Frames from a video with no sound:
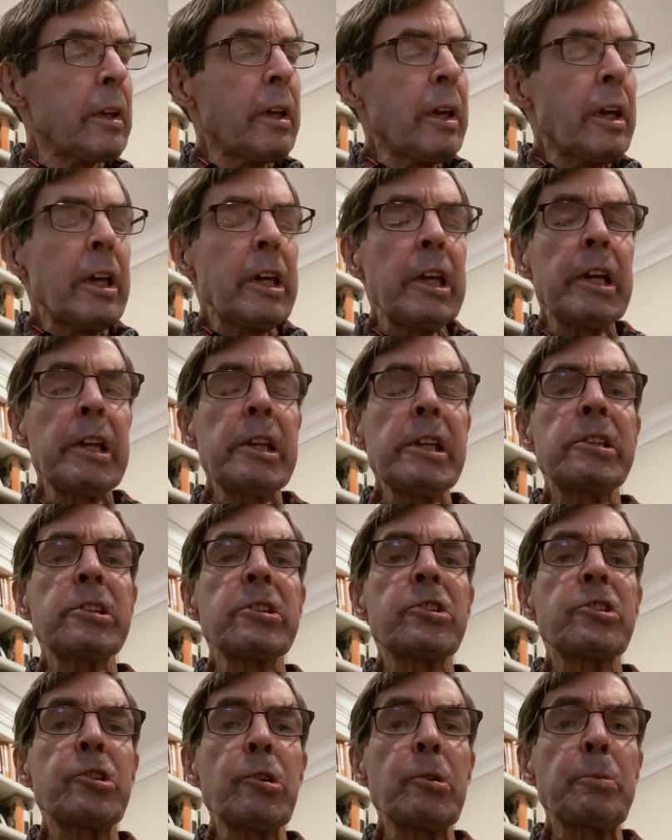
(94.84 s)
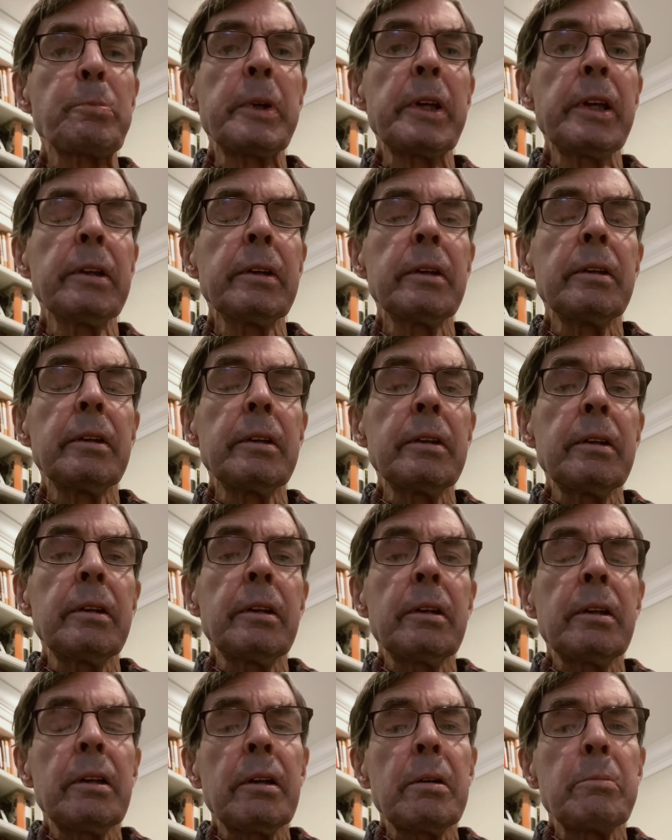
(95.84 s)
He didn't shoot me,
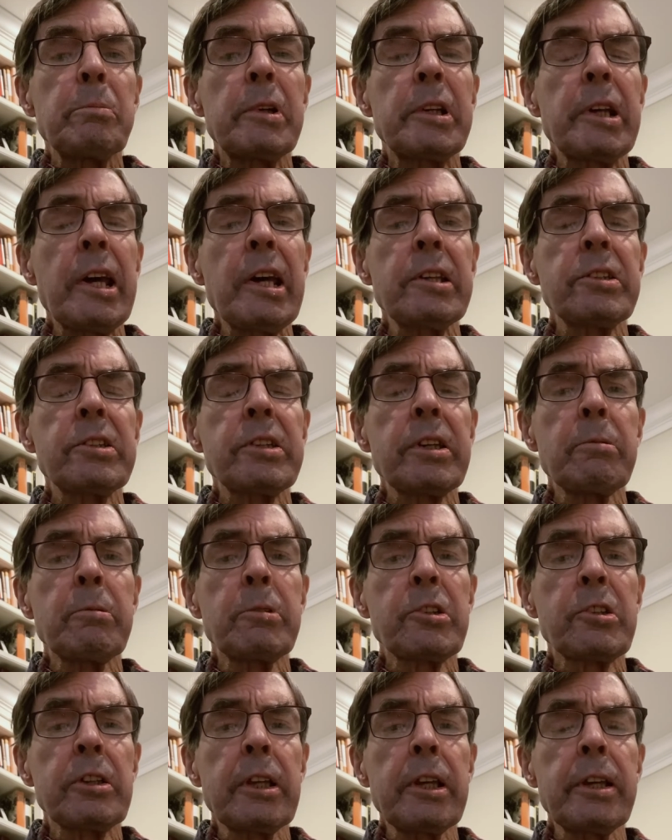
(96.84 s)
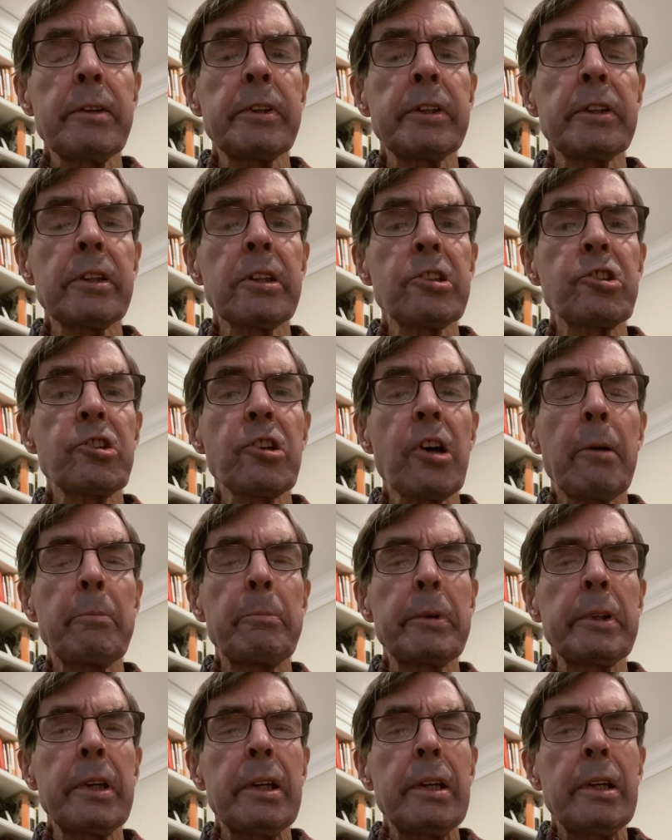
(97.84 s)
but as he was leaving the shop,
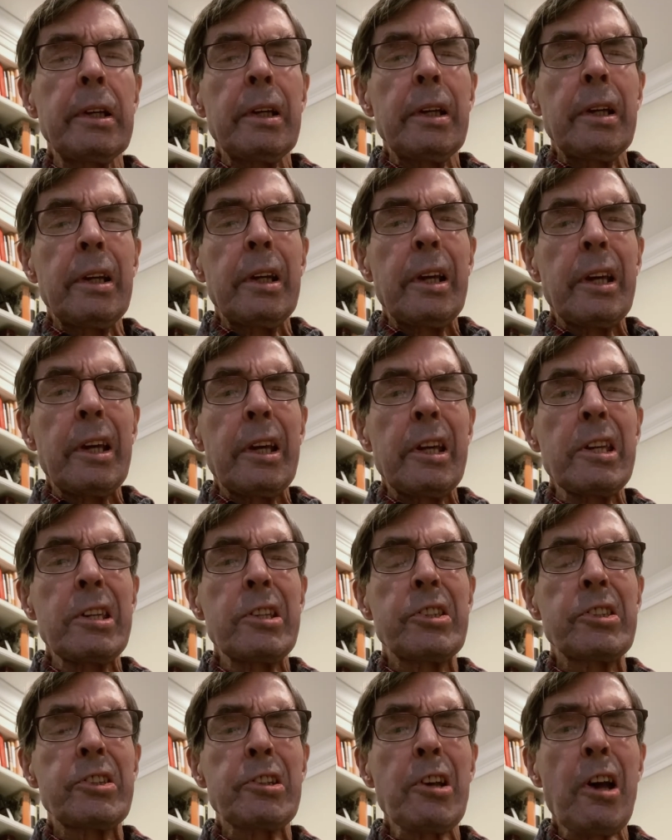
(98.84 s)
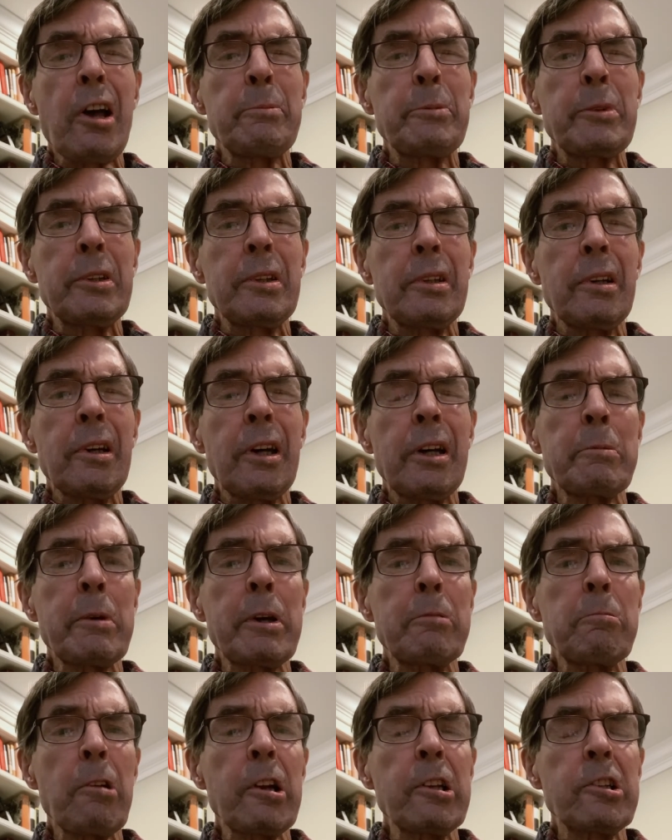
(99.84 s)
he stomped on my
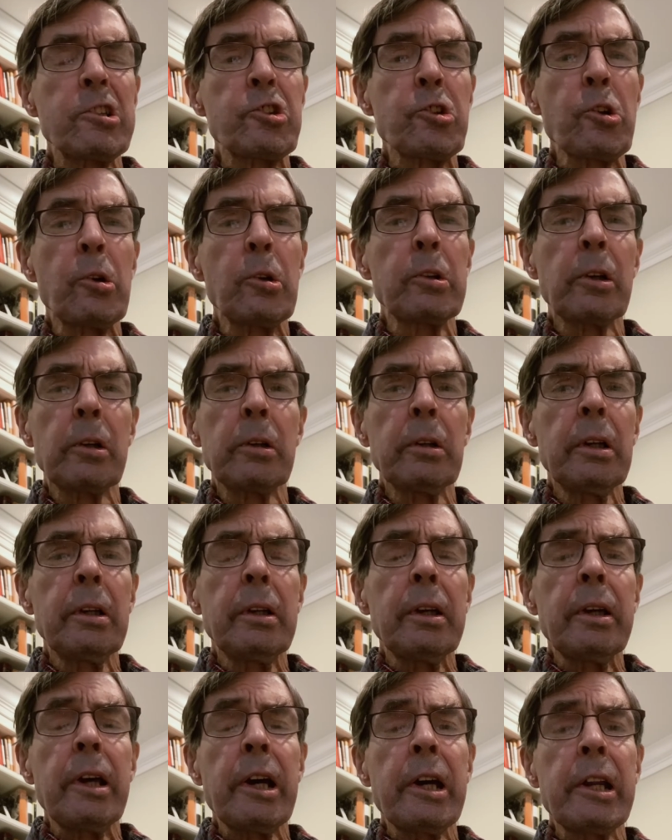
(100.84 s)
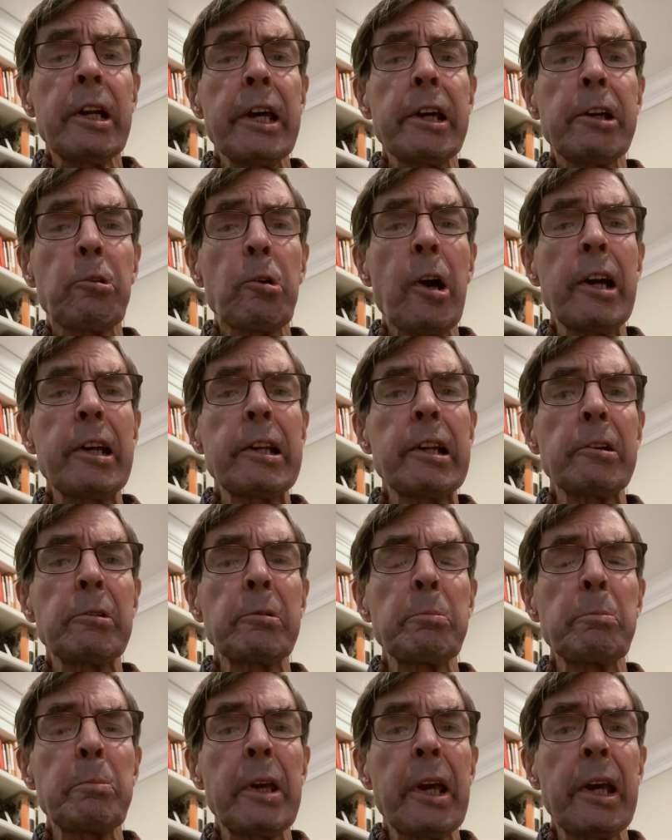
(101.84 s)
right shoulder, and I cried out in
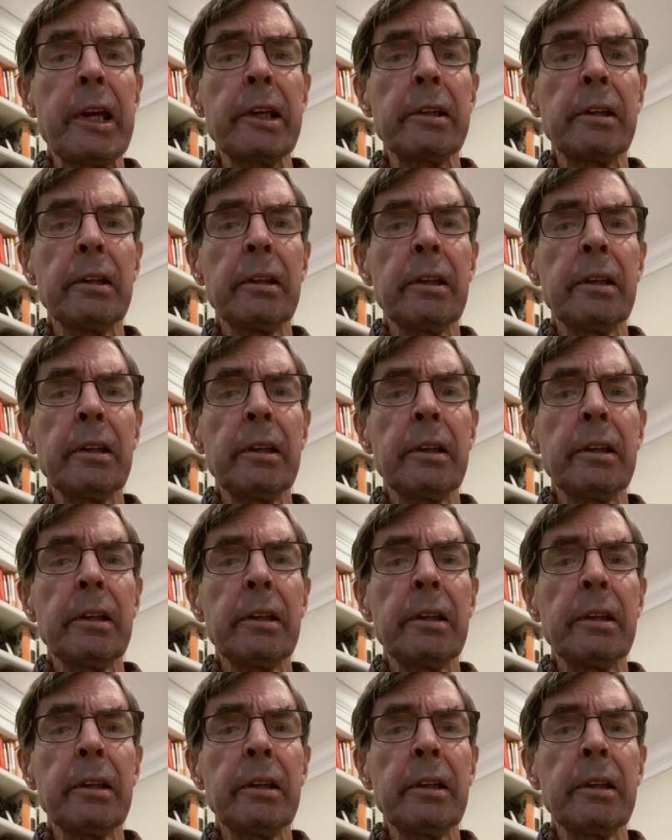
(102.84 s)
pain